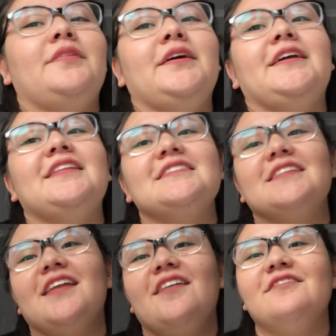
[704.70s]
Look at this
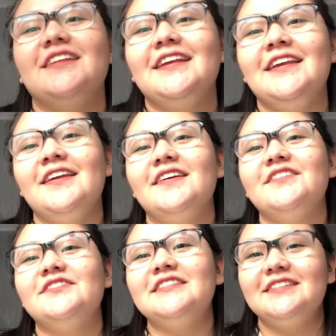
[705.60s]
lovely
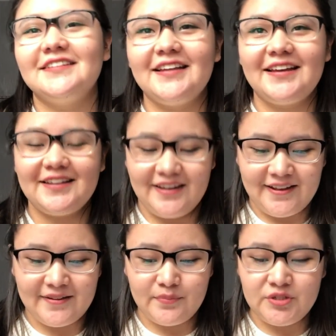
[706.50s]
gift that
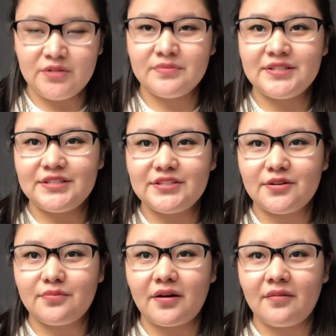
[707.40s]
Jim's
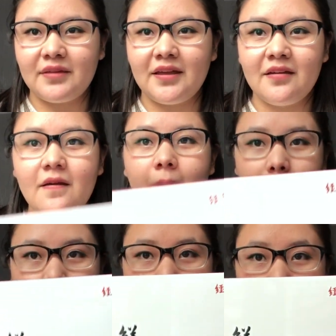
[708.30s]
sister brought me.
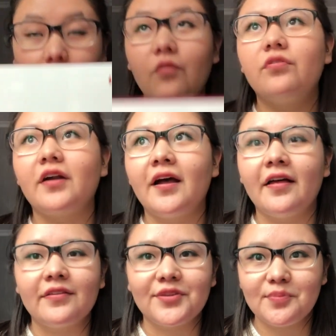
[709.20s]
Well, for
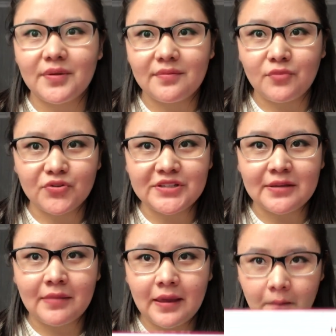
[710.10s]
us, but mostly
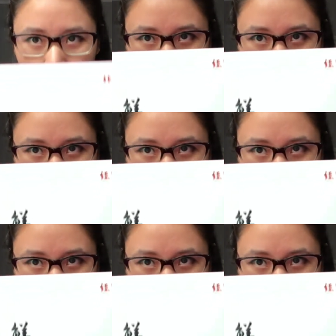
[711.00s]
me.